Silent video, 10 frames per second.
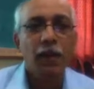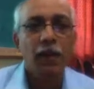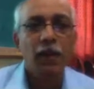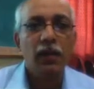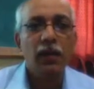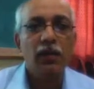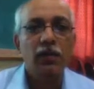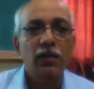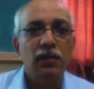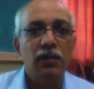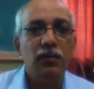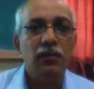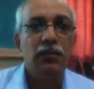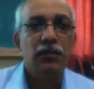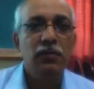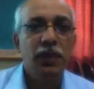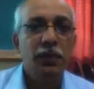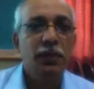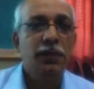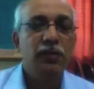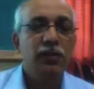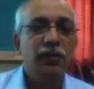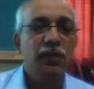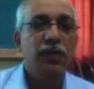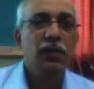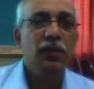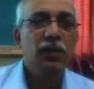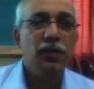like 10% of the